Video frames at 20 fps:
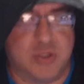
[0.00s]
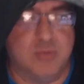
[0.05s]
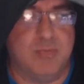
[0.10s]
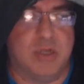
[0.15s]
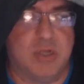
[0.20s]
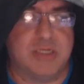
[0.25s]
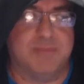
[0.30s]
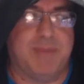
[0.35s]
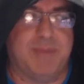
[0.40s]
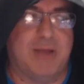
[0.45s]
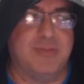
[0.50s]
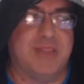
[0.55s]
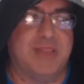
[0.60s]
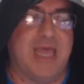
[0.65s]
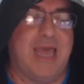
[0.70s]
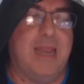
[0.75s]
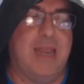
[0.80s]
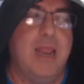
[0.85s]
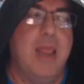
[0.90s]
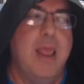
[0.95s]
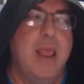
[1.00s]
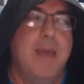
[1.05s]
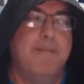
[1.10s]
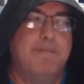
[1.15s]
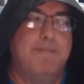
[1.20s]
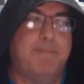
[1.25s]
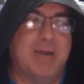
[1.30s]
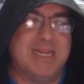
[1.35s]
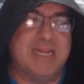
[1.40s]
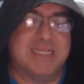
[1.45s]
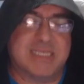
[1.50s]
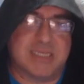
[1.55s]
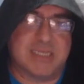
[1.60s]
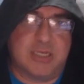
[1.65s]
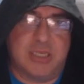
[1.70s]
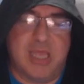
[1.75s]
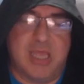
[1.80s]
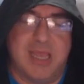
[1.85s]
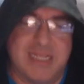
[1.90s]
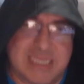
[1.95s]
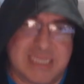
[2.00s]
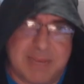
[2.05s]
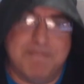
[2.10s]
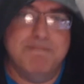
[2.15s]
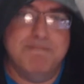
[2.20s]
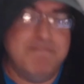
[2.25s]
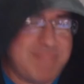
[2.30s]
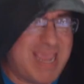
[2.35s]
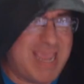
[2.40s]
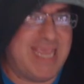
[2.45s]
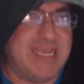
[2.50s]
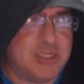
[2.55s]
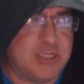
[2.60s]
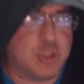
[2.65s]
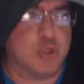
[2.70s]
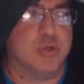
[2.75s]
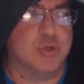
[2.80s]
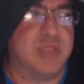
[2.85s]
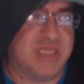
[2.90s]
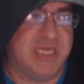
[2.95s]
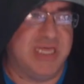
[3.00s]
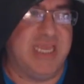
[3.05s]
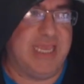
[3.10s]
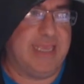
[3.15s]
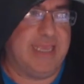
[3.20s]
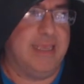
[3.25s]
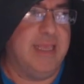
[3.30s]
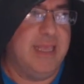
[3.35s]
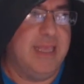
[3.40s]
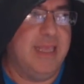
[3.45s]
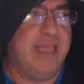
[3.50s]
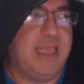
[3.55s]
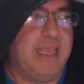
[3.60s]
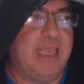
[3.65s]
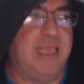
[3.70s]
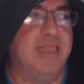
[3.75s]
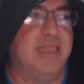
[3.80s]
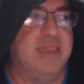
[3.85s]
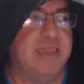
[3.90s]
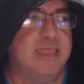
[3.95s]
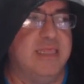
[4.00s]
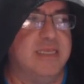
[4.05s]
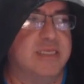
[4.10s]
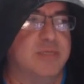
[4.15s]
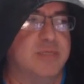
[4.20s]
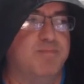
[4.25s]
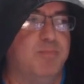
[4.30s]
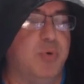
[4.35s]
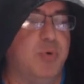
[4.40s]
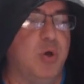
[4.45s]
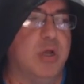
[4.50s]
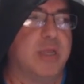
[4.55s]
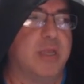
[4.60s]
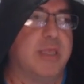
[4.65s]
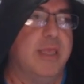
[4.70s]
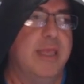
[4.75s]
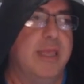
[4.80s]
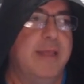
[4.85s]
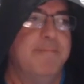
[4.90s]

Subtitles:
much about that, but it's a major thing in this book.